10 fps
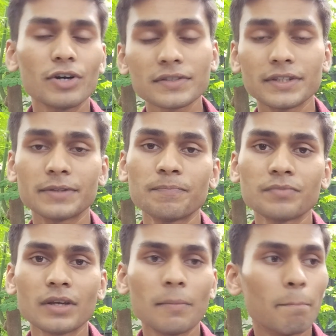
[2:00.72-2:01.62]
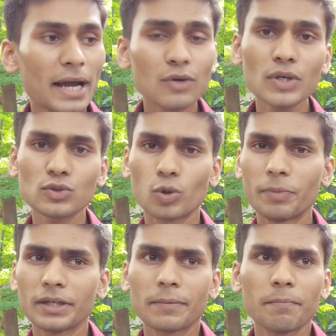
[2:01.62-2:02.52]
What is it?
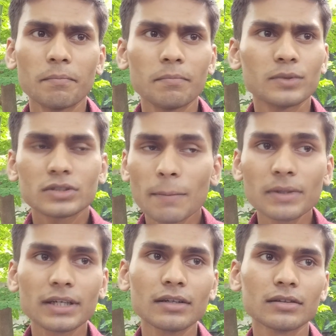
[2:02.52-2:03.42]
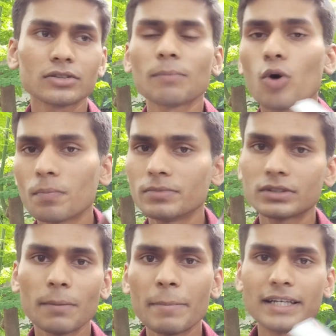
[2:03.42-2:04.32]
Microscopic, something,
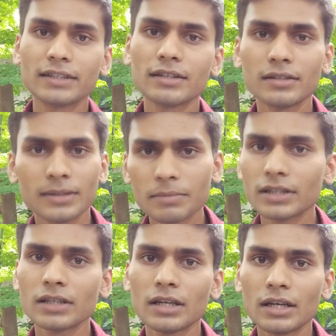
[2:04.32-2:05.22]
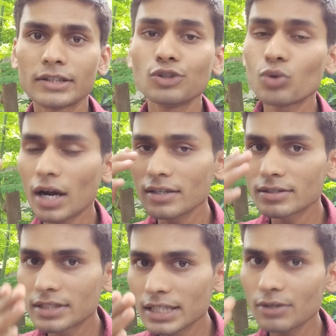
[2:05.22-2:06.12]
some material, something that you can't
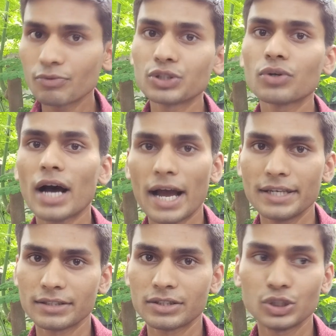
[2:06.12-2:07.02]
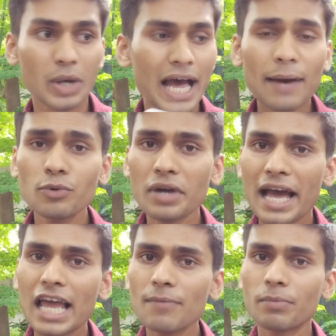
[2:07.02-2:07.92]
see with your eyes. You have
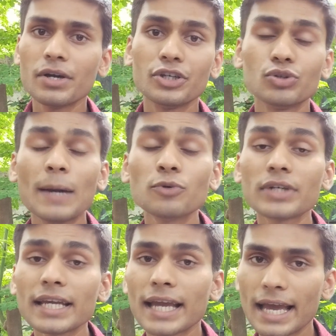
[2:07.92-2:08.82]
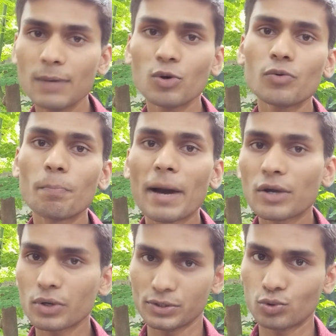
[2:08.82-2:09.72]
to take help of
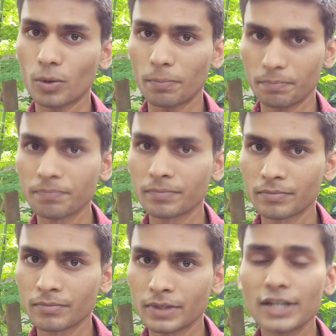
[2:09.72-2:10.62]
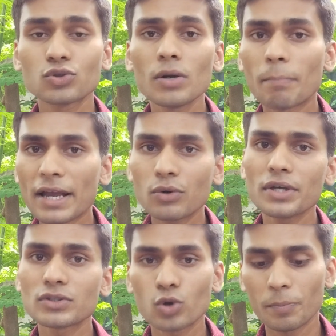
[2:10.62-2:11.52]
microscope. It's called
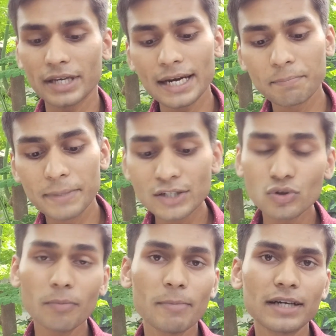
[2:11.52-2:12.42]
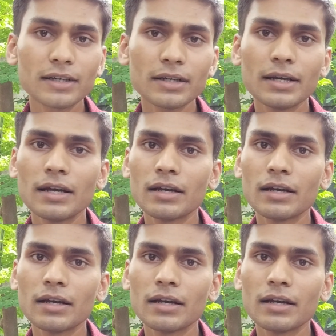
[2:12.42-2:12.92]
microscopic. And bits of matter.